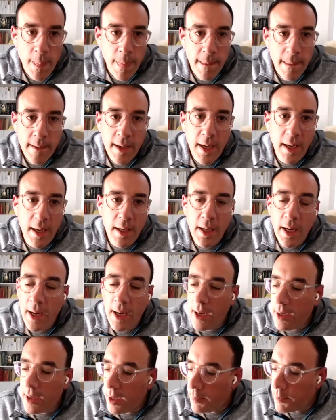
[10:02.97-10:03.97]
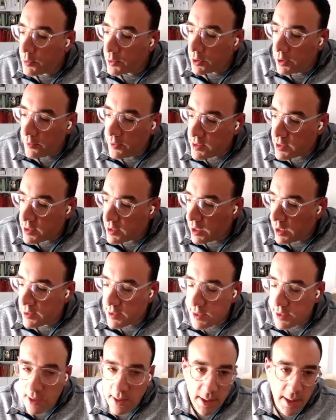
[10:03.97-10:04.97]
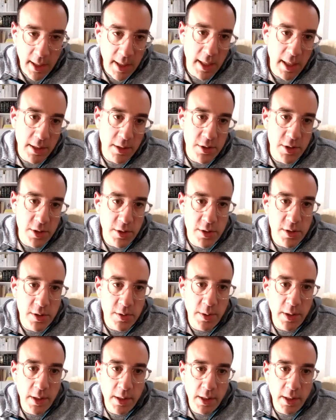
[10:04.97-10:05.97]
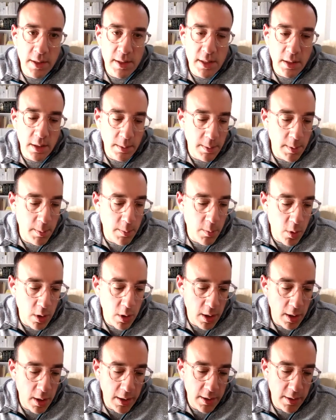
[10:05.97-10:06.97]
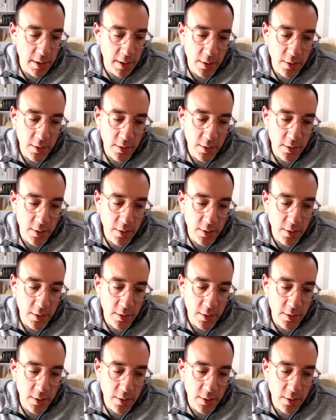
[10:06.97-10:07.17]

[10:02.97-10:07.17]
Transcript: yeah, I, I, believe as it gets out of the cottage industry and it gets a little bit more, I,